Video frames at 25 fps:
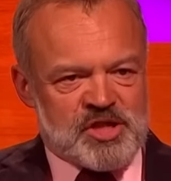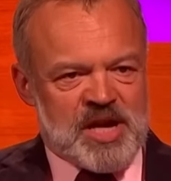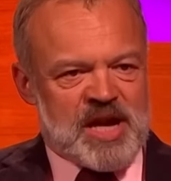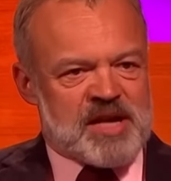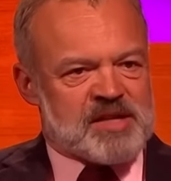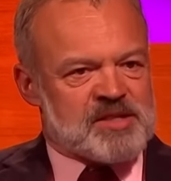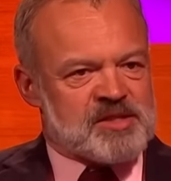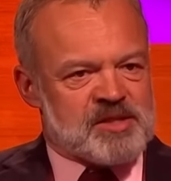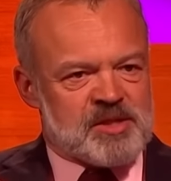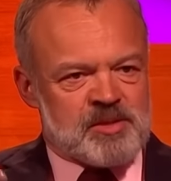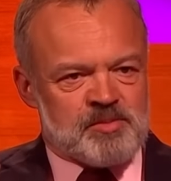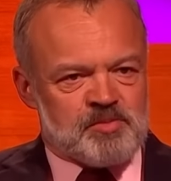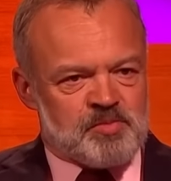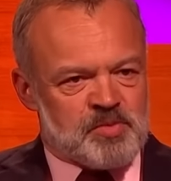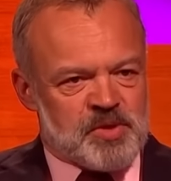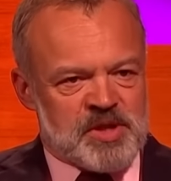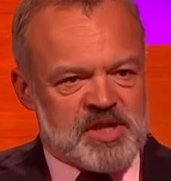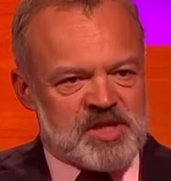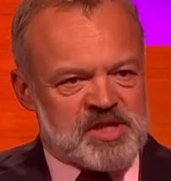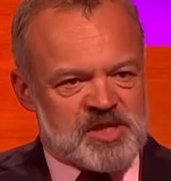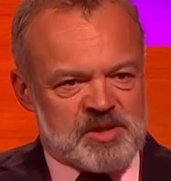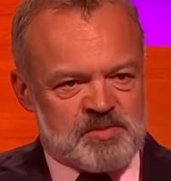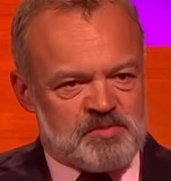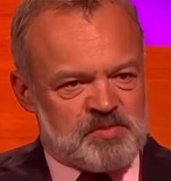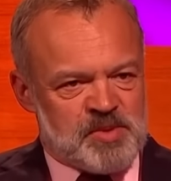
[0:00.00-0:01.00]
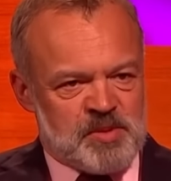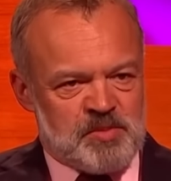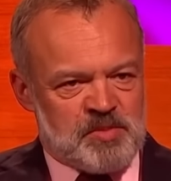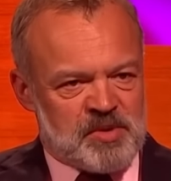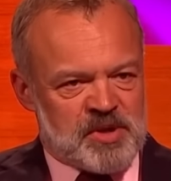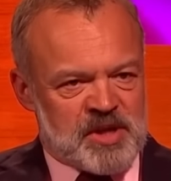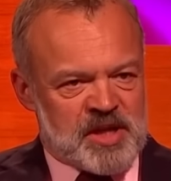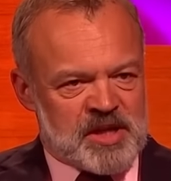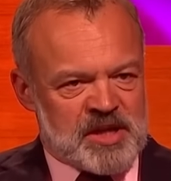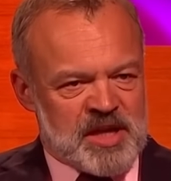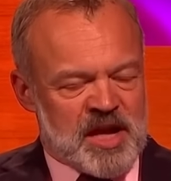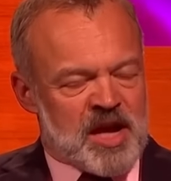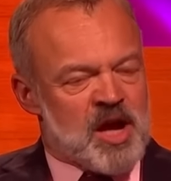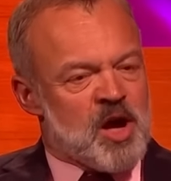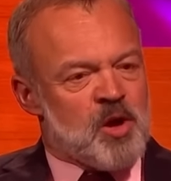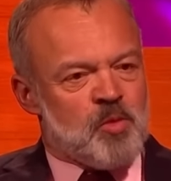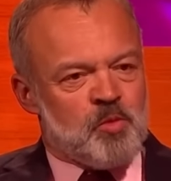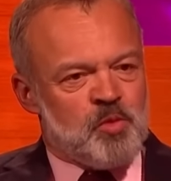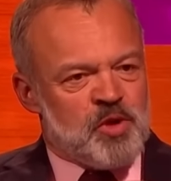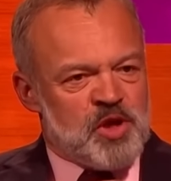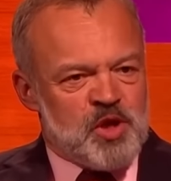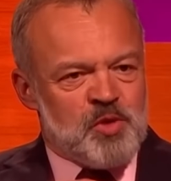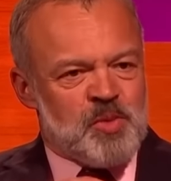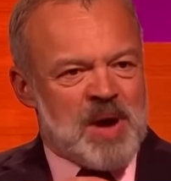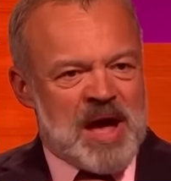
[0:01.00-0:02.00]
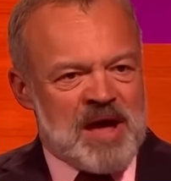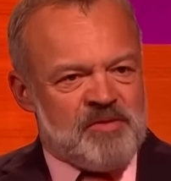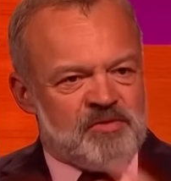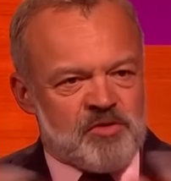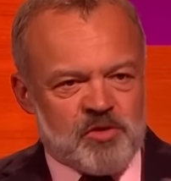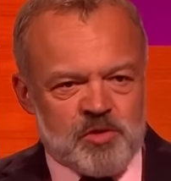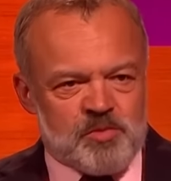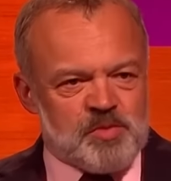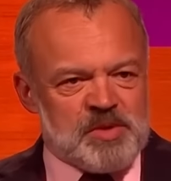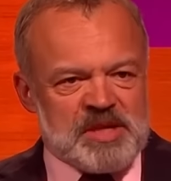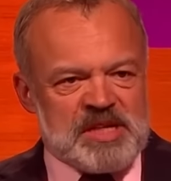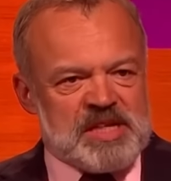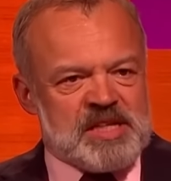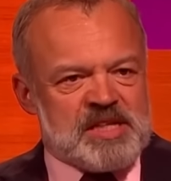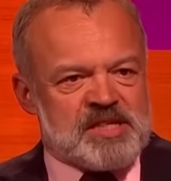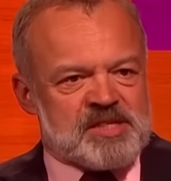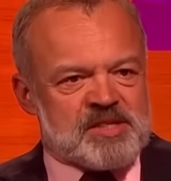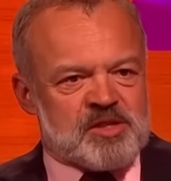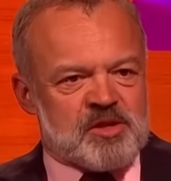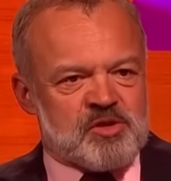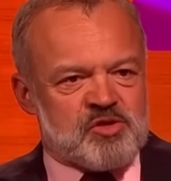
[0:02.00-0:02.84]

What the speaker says: Jackson and Prince and people like that. Will you ever release